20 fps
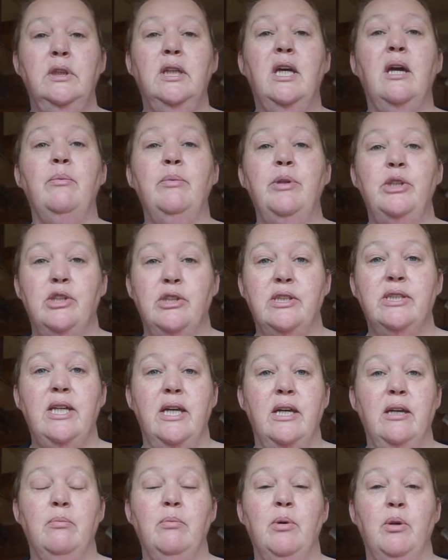Can we just
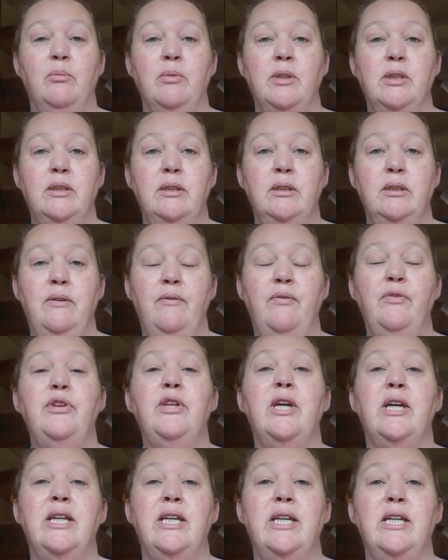take a moment?
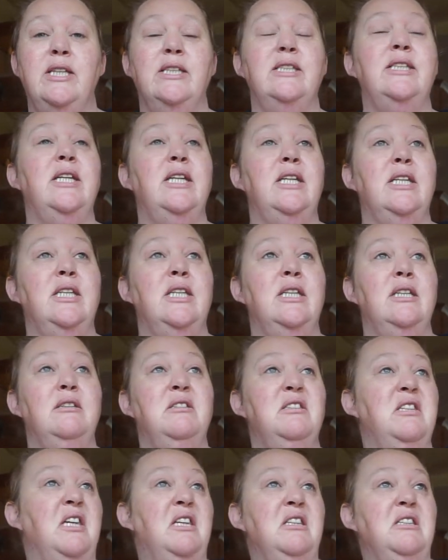That is in
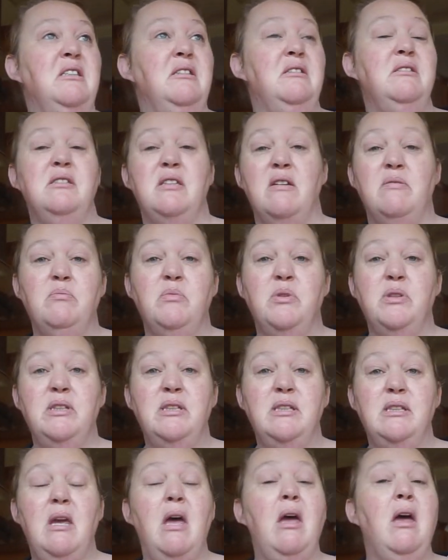6-7
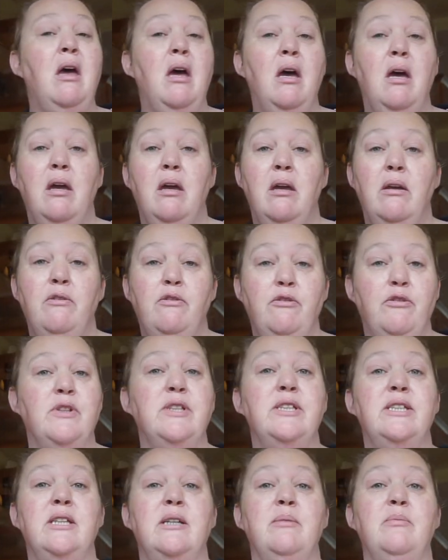months,
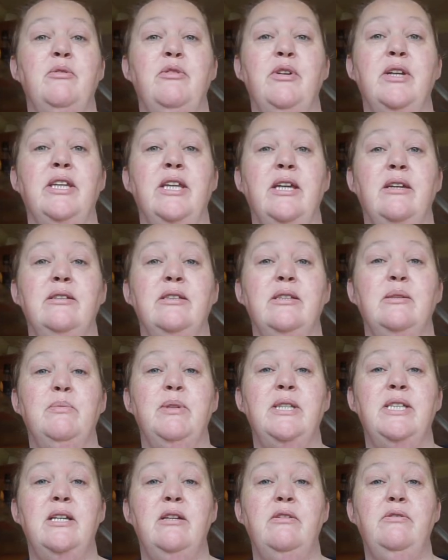first time I've had the house to
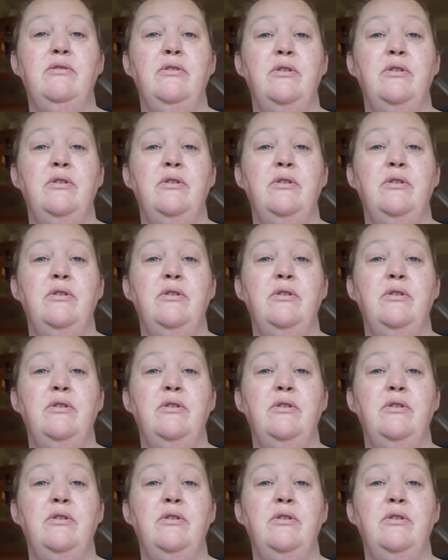myself.